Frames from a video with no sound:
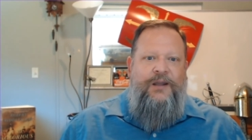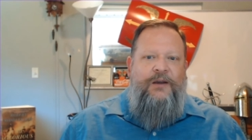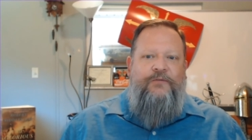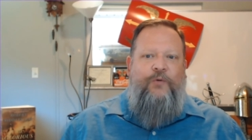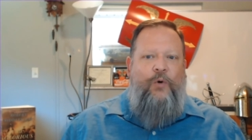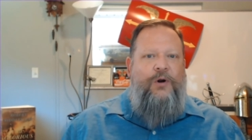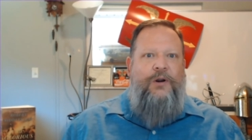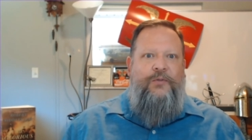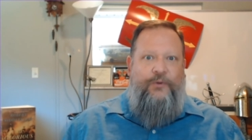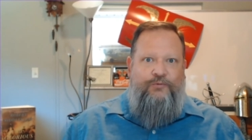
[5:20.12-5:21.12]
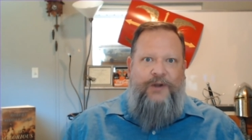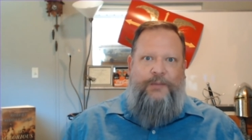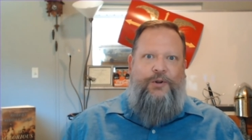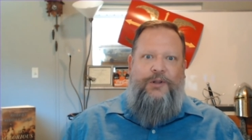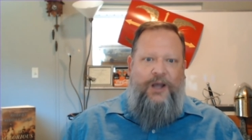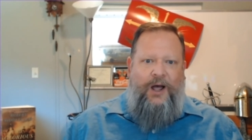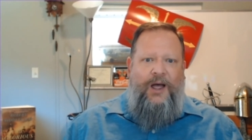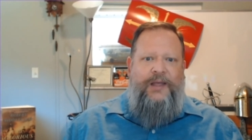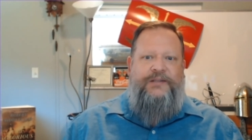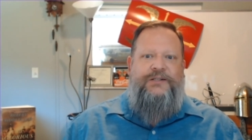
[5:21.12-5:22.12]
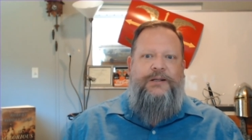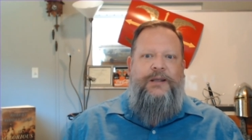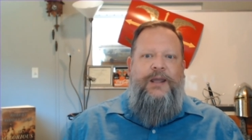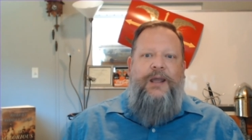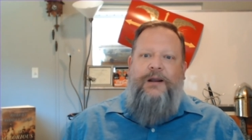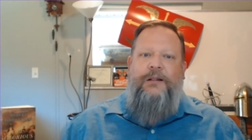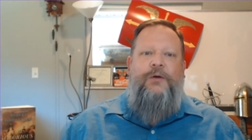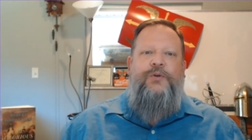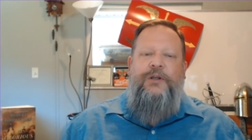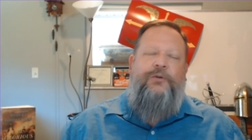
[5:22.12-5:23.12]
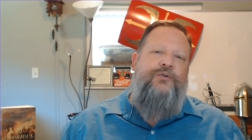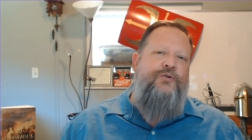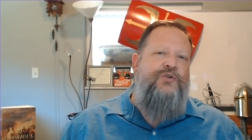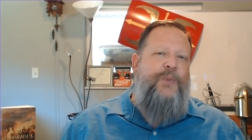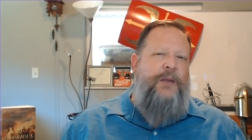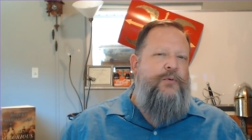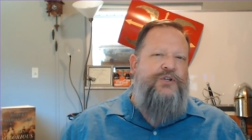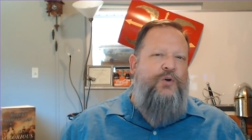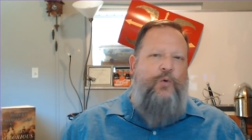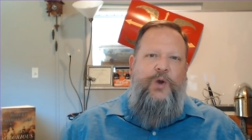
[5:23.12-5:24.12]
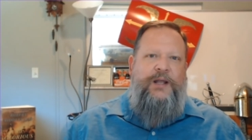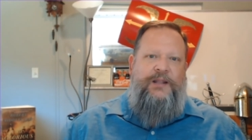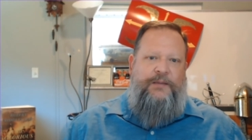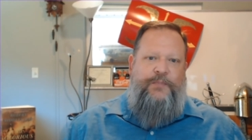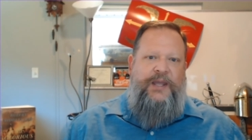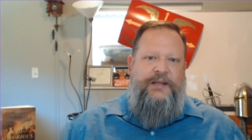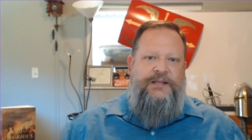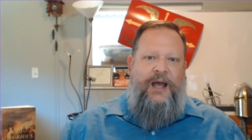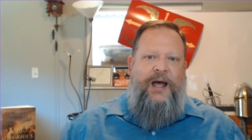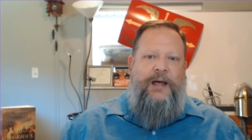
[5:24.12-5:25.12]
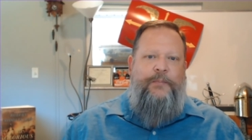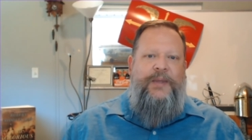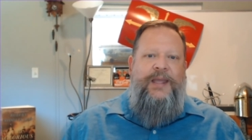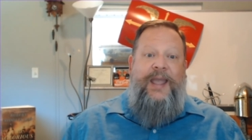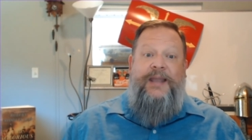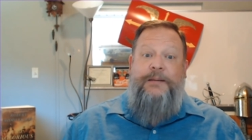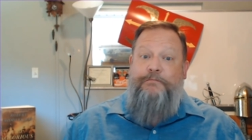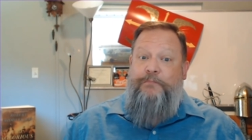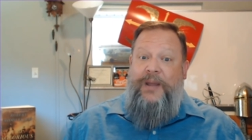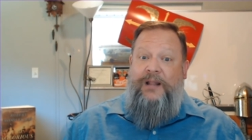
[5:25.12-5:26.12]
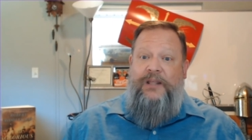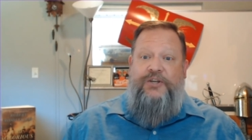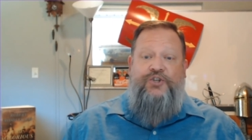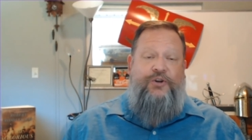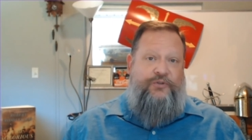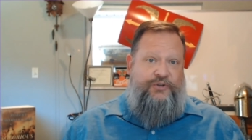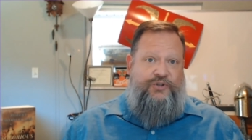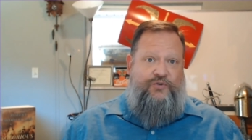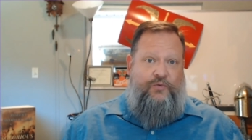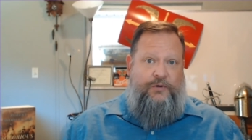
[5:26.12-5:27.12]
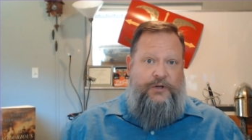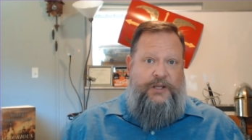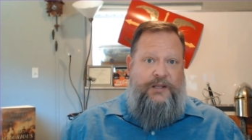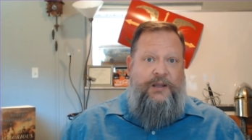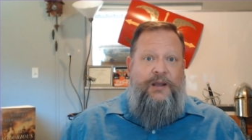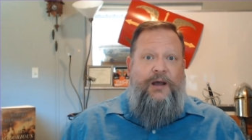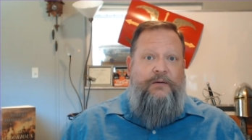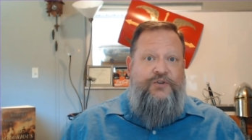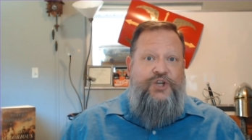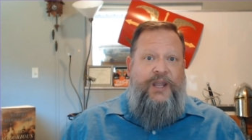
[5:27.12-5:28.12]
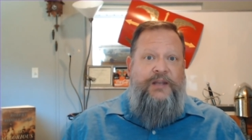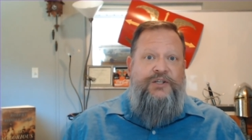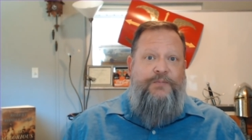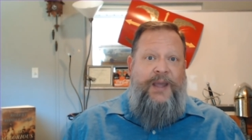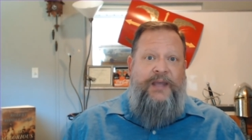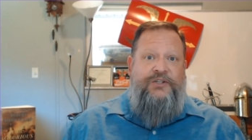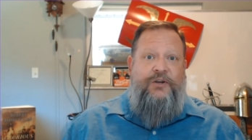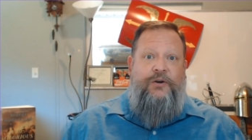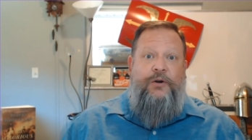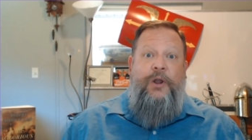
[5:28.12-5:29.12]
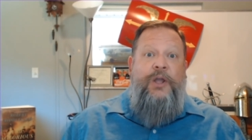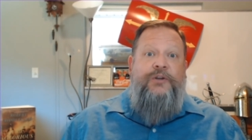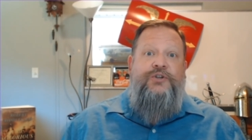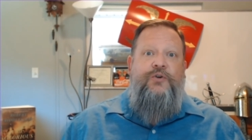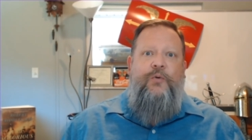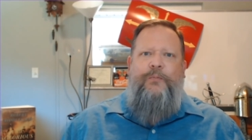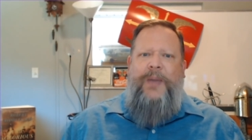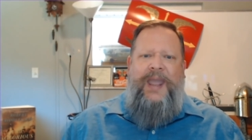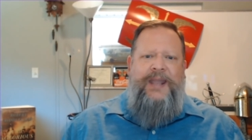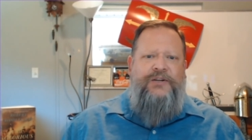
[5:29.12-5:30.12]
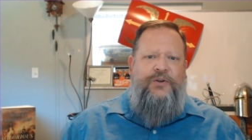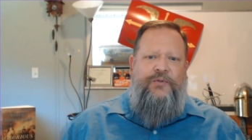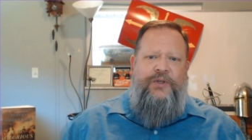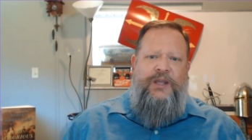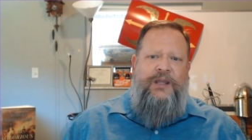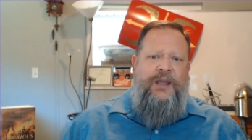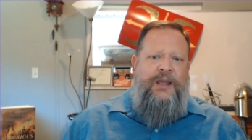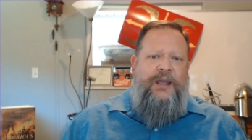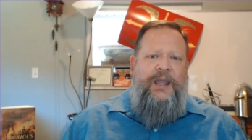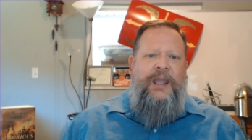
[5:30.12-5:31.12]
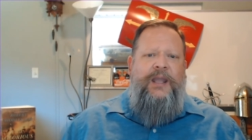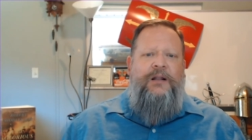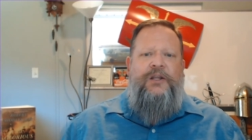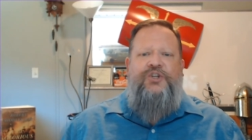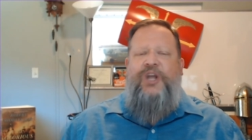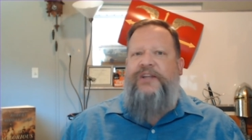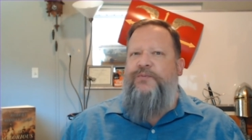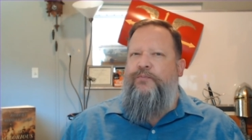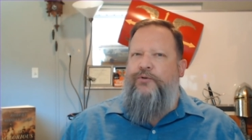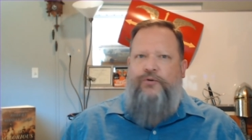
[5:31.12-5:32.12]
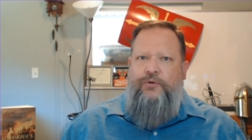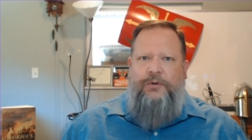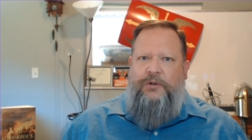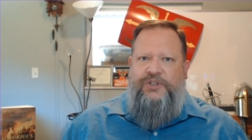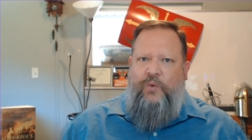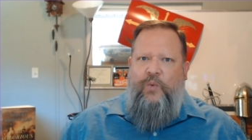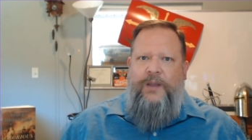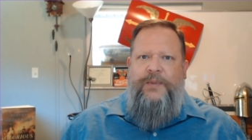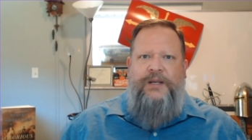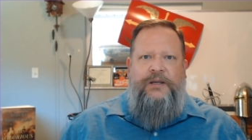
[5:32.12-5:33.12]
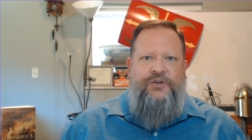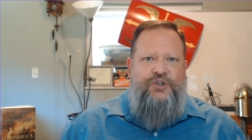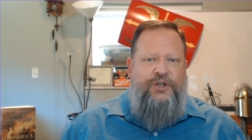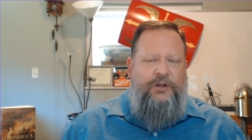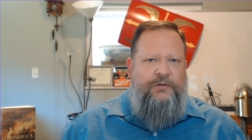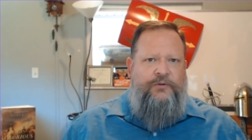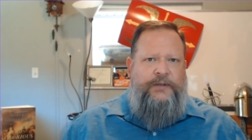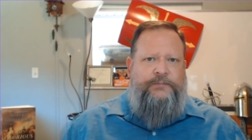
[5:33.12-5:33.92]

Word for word: for the rebel cause. Colonial newspapers quickly picked up and embellished the story of Jane's massacre to paint the English as brutal to women and children.